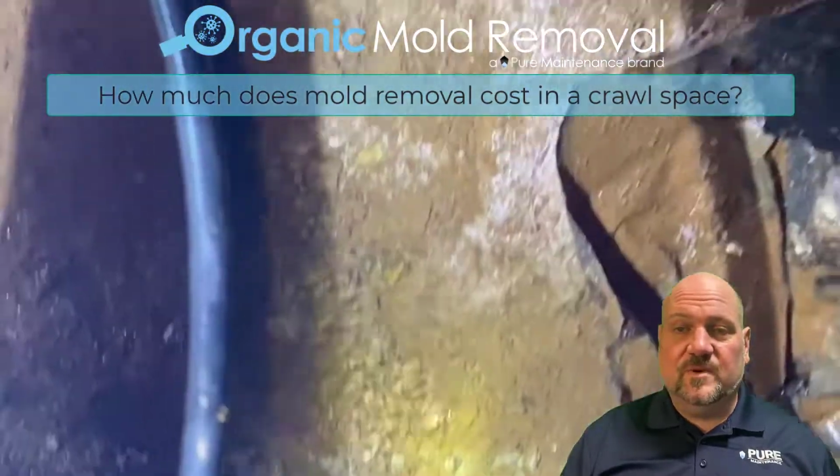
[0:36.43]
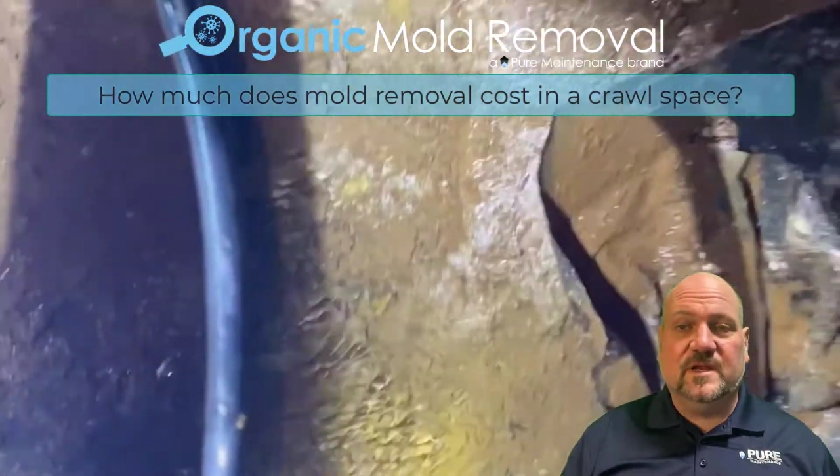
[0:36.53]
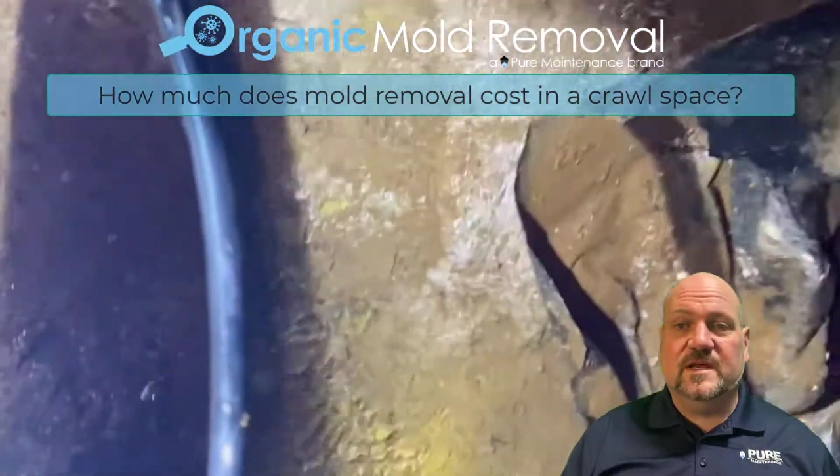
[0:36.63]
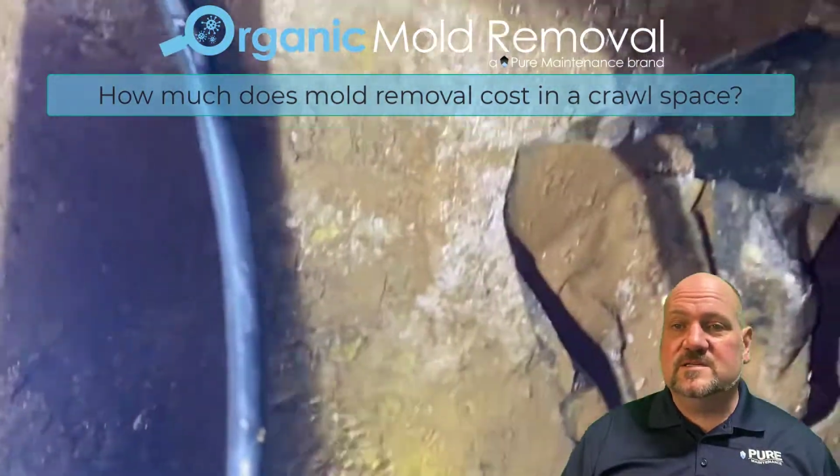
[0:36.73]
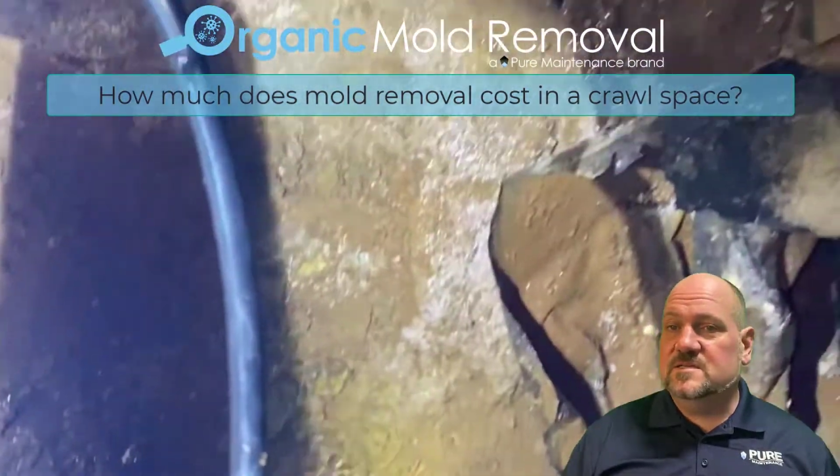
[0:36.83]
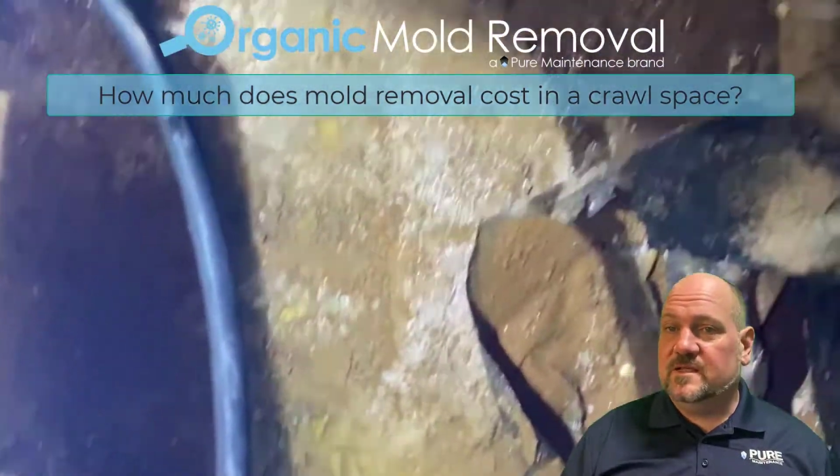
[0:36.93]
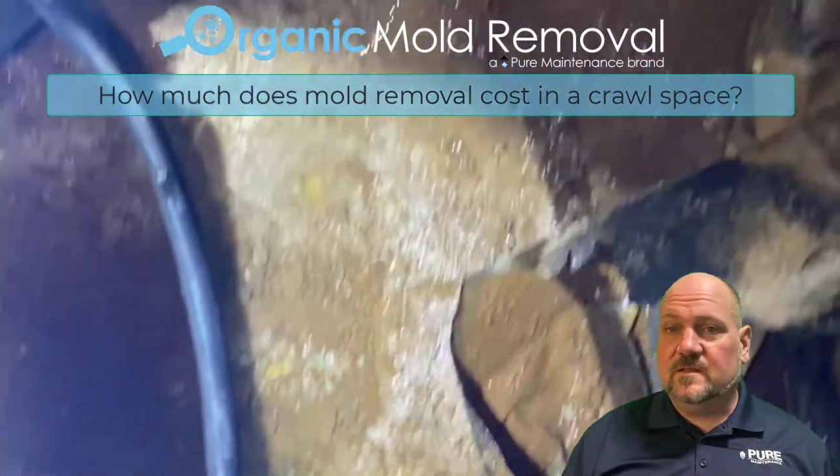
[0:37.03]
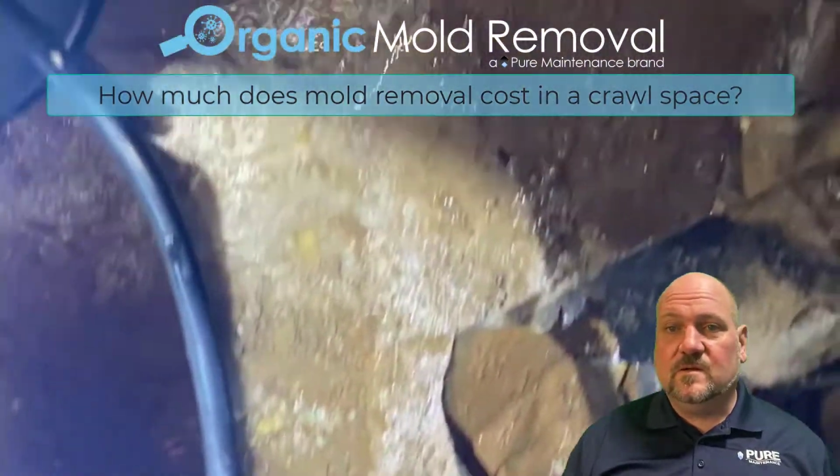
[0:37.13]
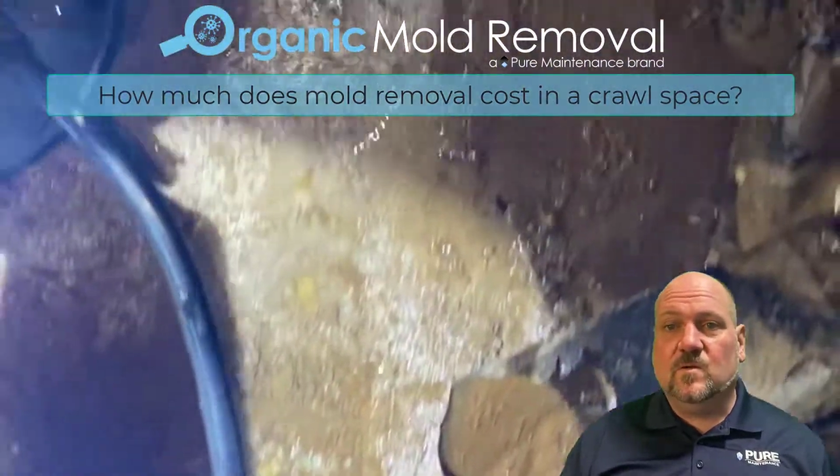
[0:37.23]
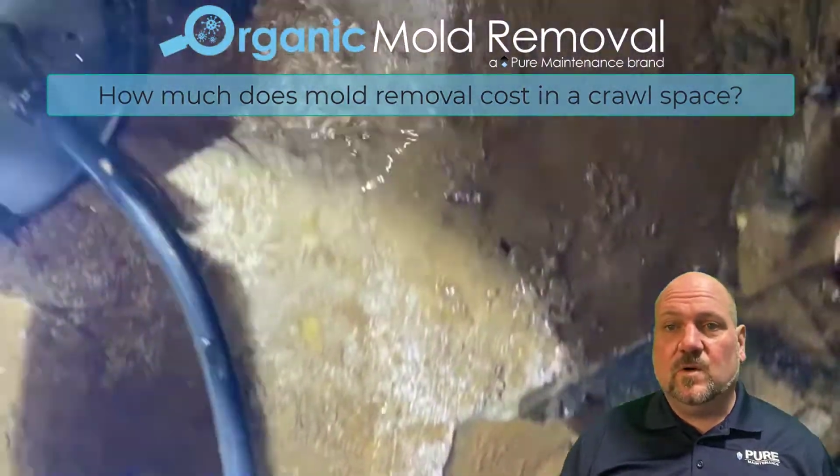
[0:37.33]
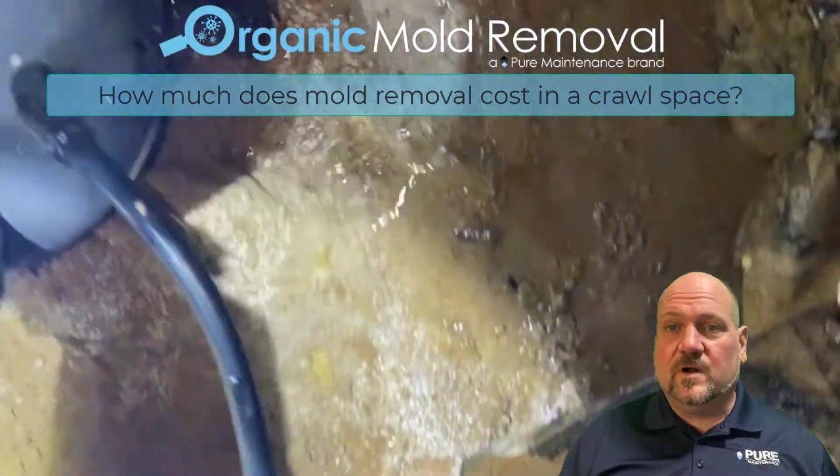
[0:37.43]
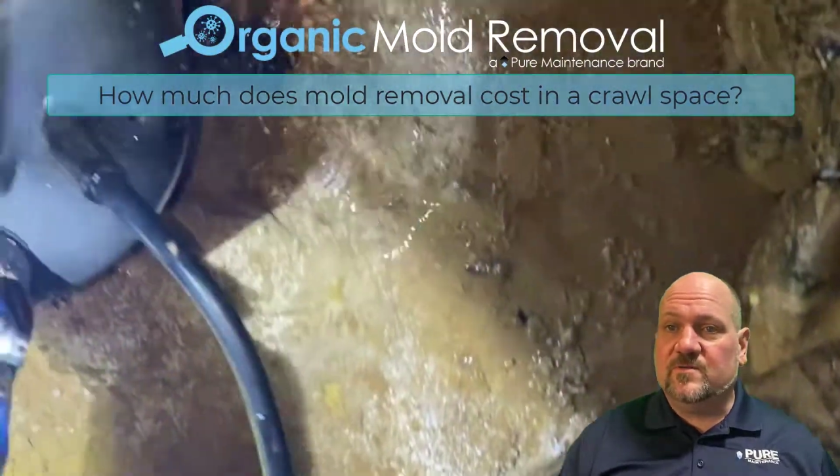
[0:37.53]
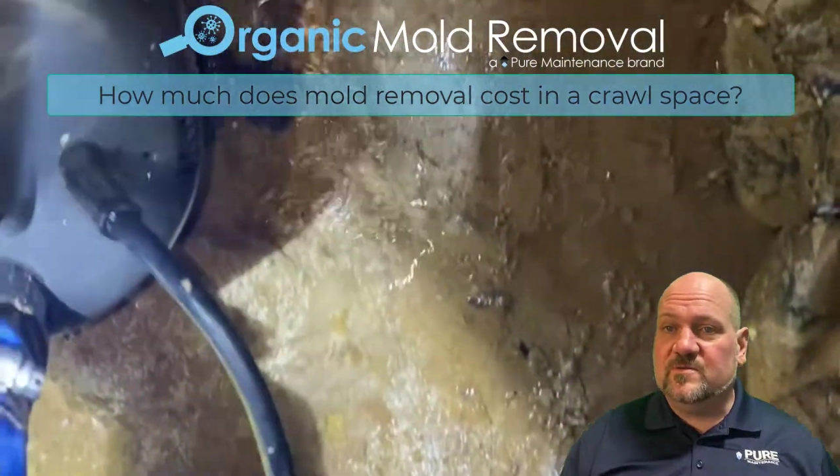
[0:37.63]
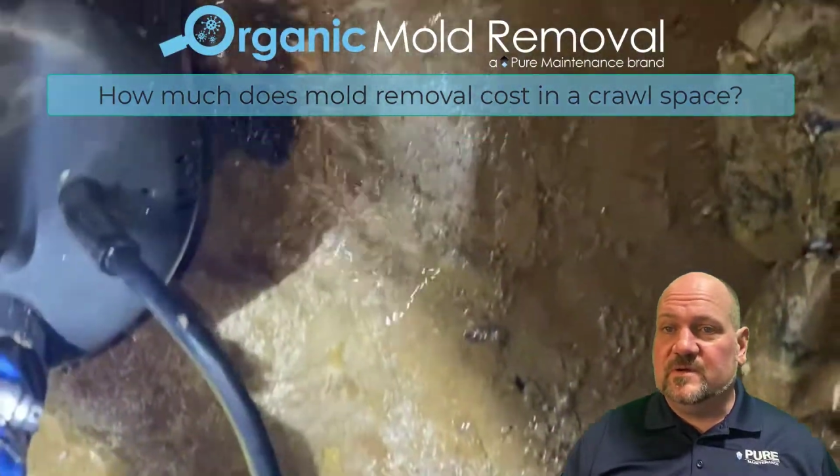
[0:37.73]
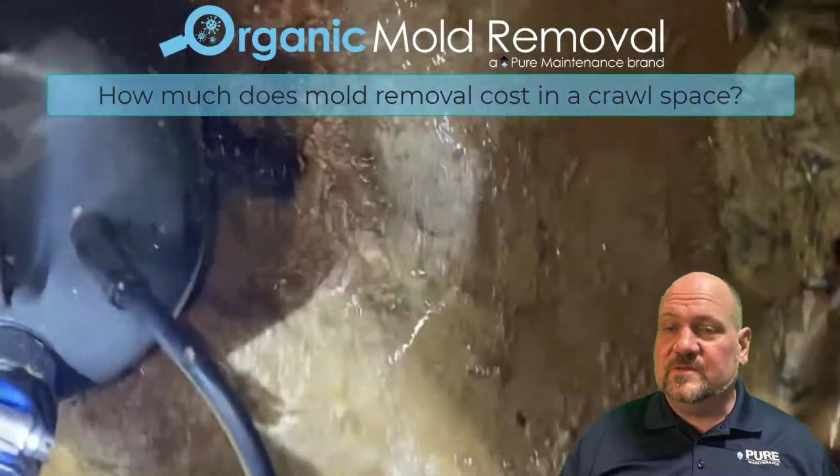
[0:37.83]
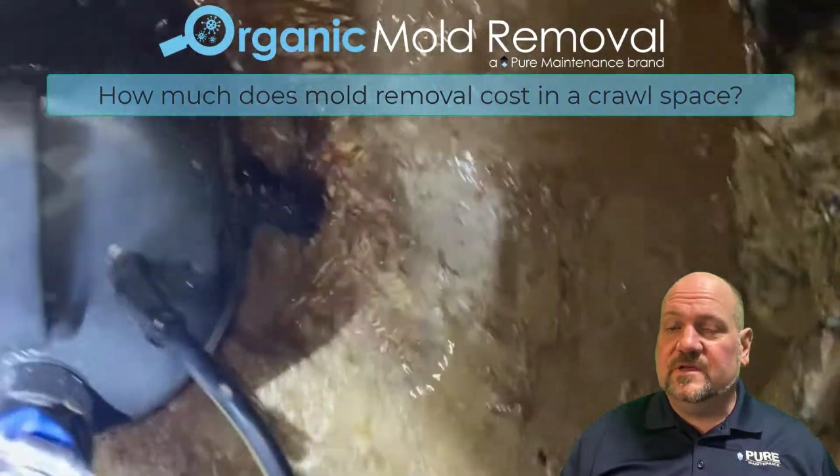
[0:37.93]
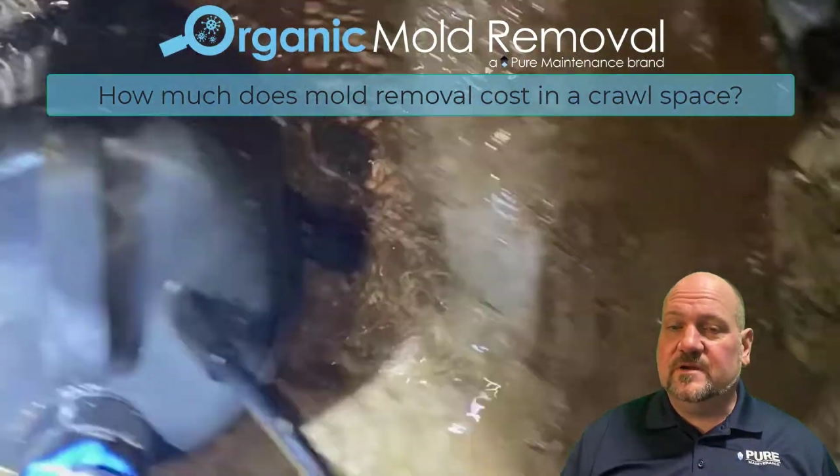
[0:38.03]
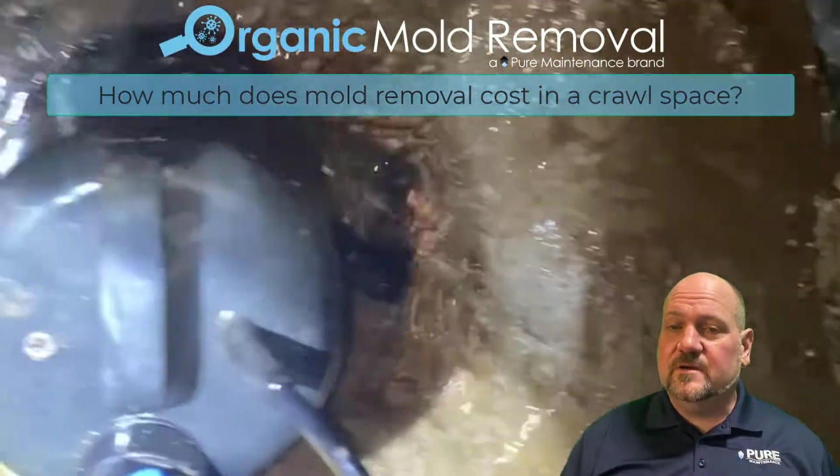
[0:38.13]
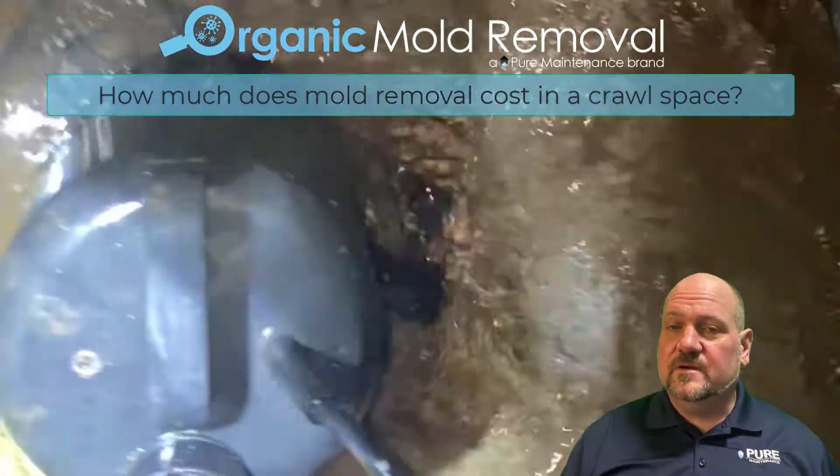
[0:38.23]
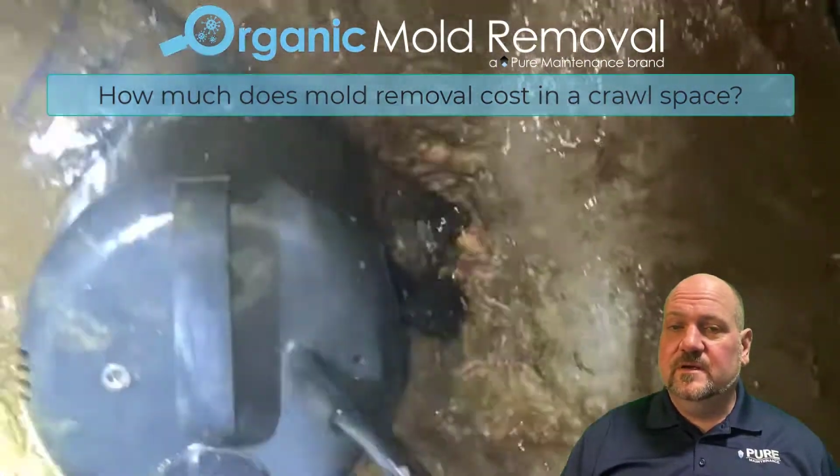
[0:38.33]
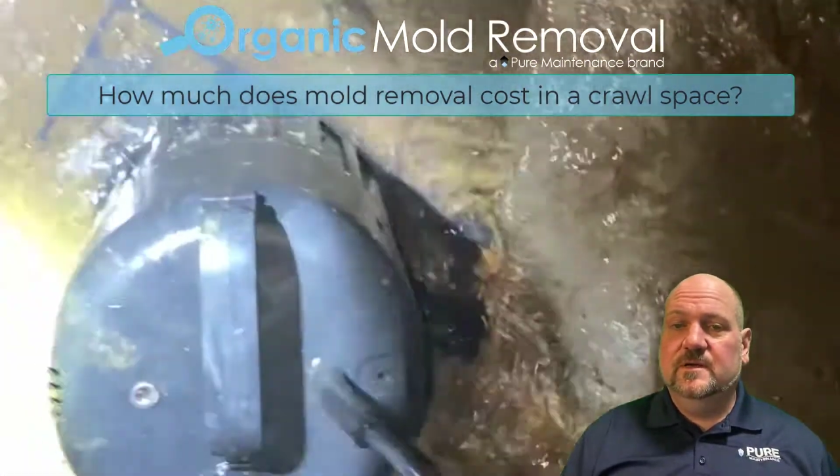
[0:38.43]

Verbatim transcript: but it has cyclical water throughout the year.